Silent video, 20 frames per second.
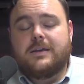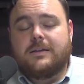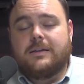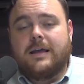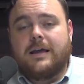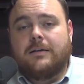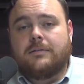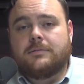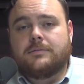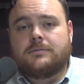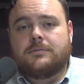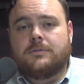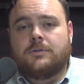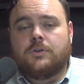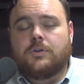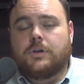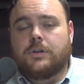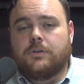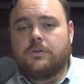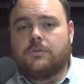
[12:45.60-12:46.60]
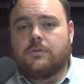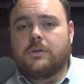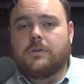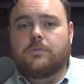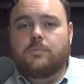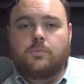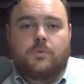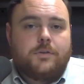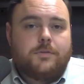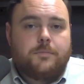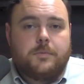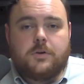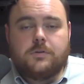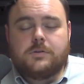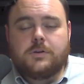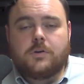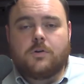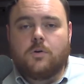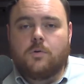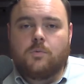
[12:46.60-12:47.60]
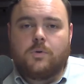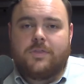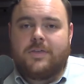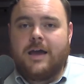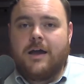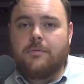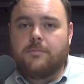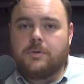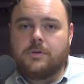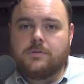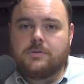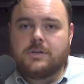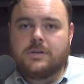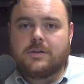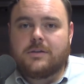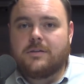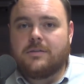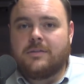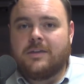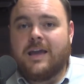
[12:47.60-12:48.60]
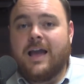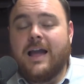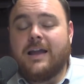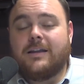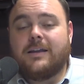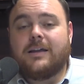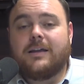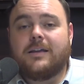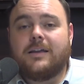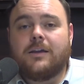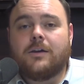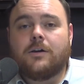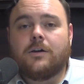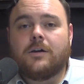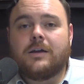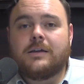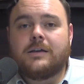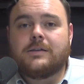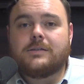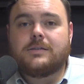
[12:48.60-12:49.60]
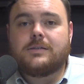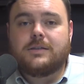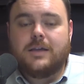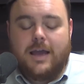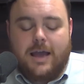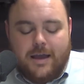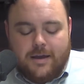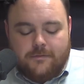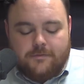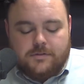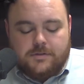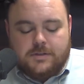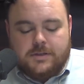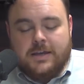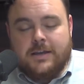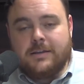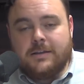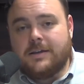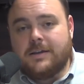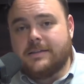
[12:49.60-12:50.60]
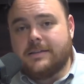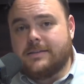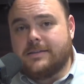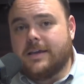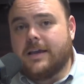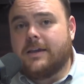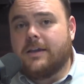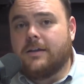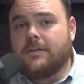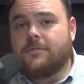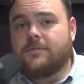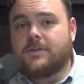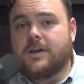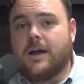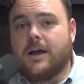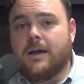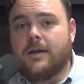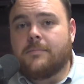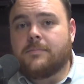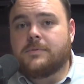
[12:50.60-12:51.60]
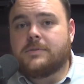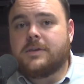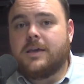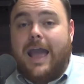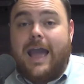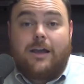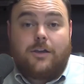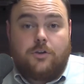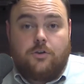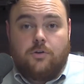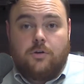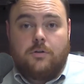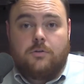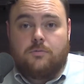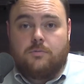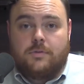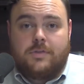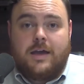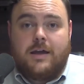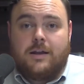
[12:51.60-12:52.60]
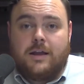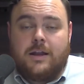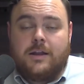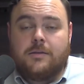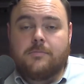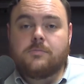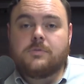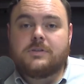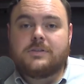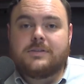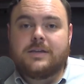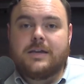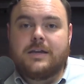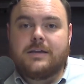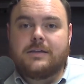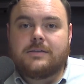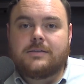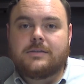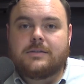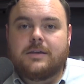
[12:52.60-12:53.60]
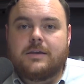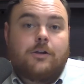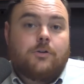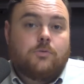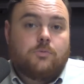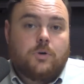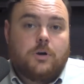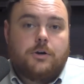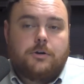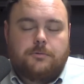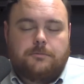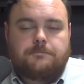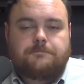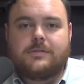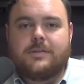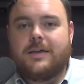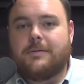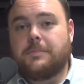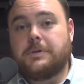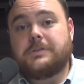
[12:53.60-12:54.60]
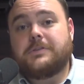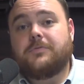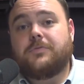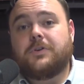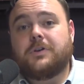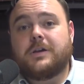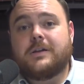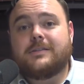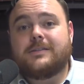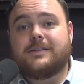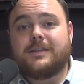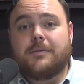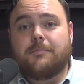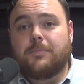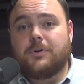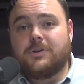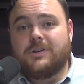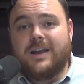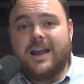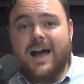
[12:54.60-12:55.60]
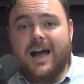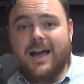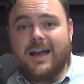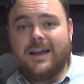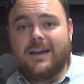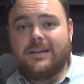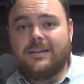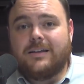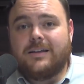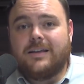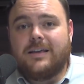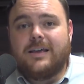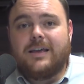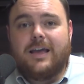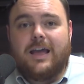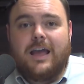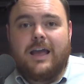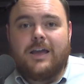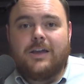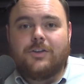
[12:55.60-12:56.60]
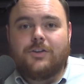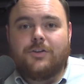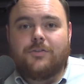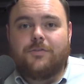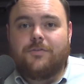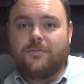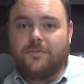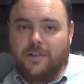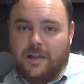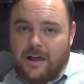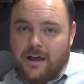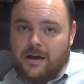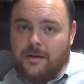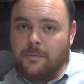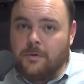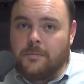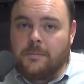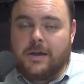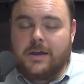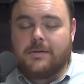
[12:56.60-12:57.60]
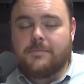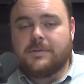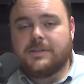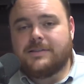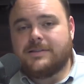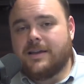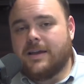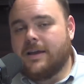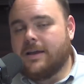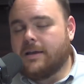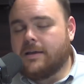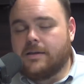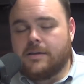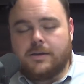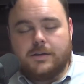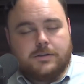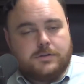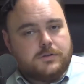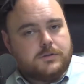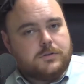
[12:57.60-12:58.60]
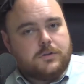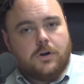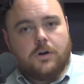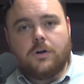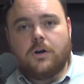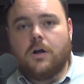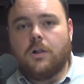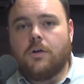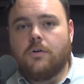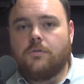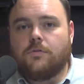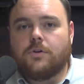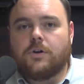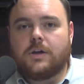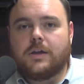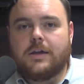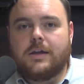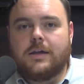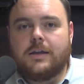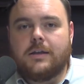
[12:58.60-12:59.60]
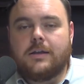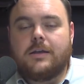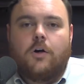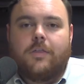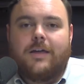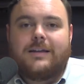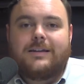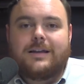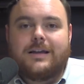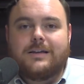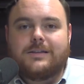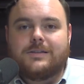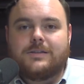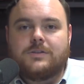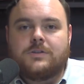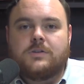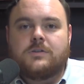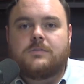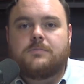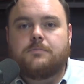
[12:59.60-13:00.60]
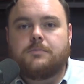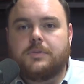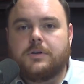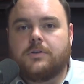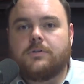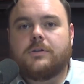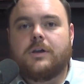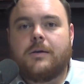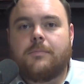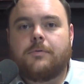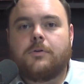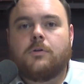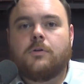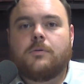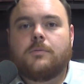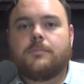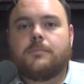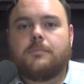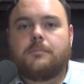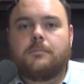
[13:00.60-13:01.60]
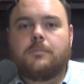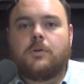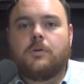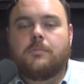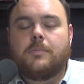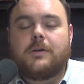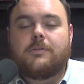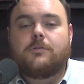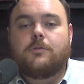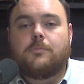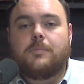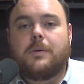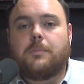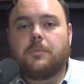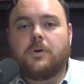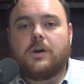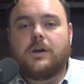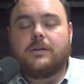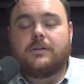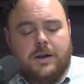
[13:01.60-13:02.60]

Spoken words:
Now, you can do this with music or without music. The idea here is to have 10 consecutive times accurate without any mistakes in a row. So that means if you get to number 9 and you flub or make a mistake, start all over again. All that does is just build up your muscle memory.